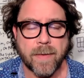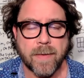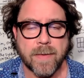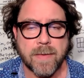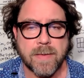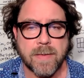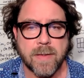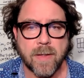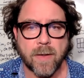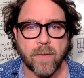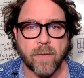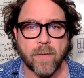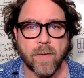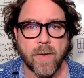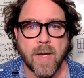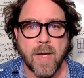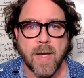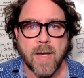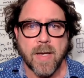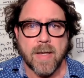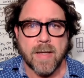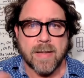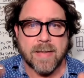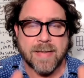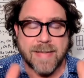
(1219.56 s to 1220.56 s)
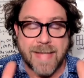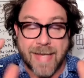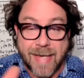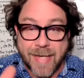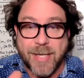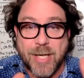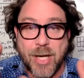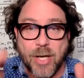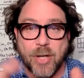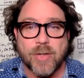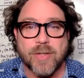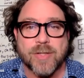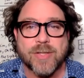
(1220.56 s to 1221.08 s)
So
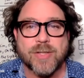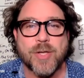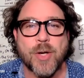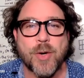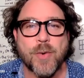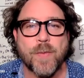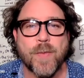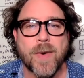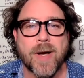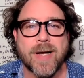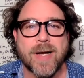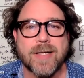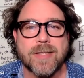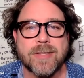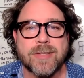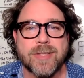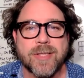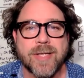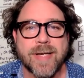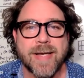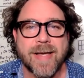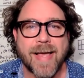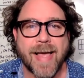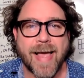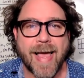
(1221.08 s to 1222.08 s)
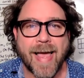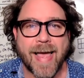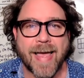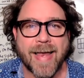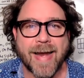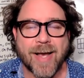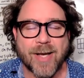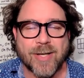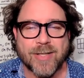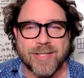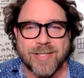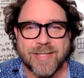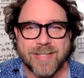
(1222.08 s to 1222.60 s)
thank y'all so much, and
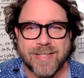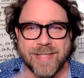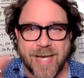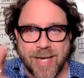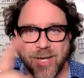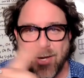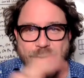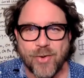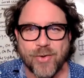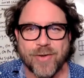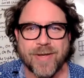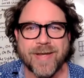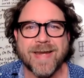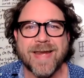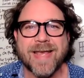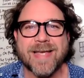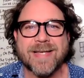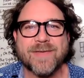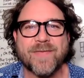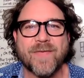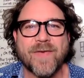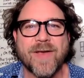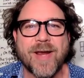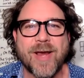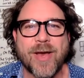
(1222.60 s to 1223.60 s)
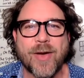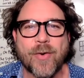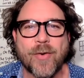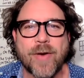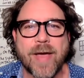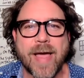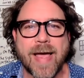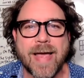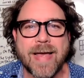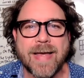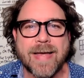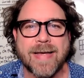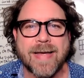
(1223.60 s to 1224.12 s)
I'll see you on the next video.
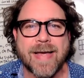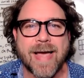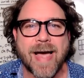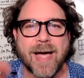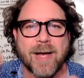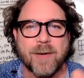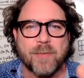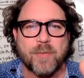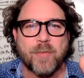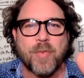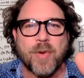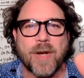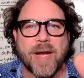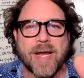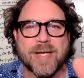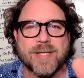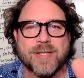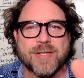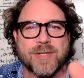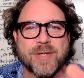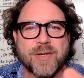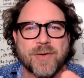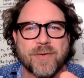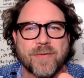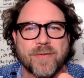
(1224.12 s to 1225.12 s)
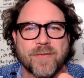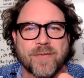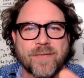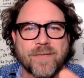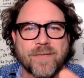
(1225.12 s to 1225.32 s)
Okay, God bless you.